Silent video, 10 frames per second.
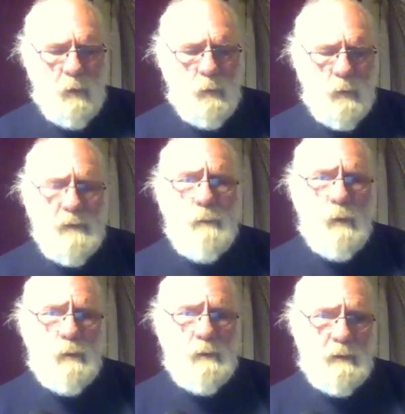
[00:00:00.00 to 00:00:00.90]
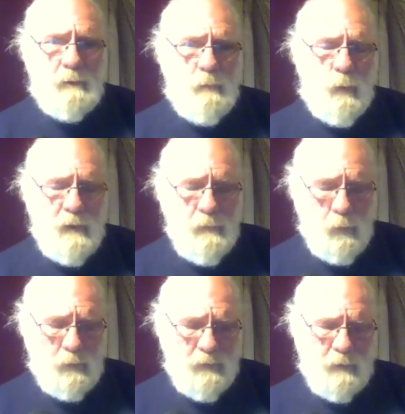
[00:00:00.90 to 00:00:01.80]
Where do we want
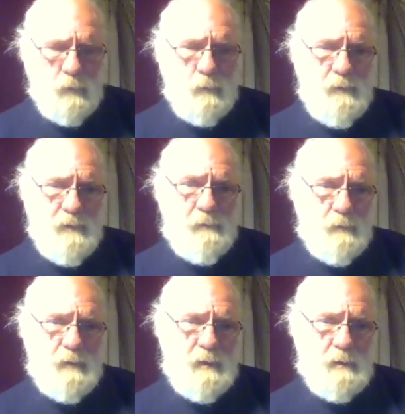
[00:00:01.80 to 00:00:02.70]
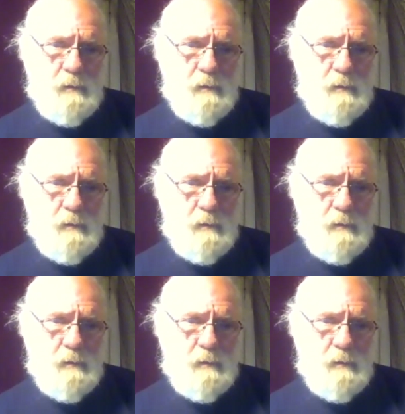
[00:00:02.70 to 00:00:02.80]
to go with this from here?